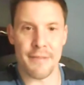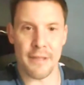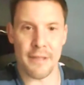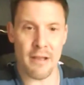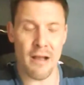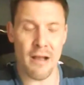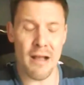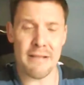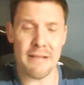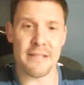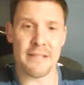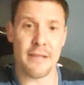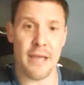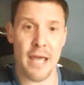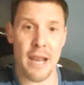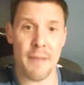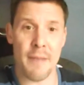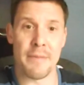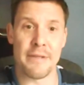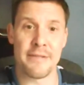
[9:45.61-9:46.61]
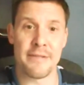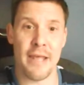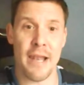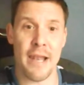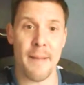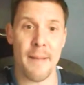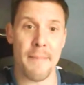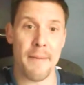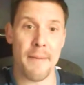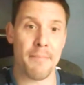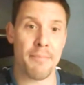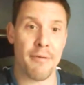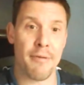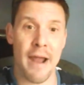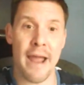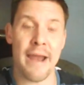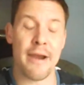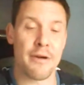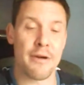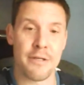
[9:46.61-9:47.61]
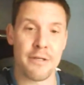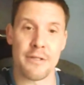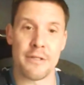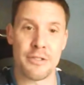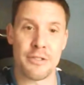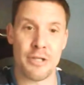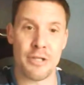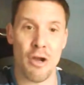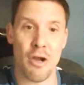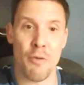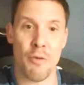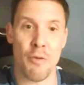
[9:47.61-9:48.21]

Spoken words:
The content's got to be set up prior to the show,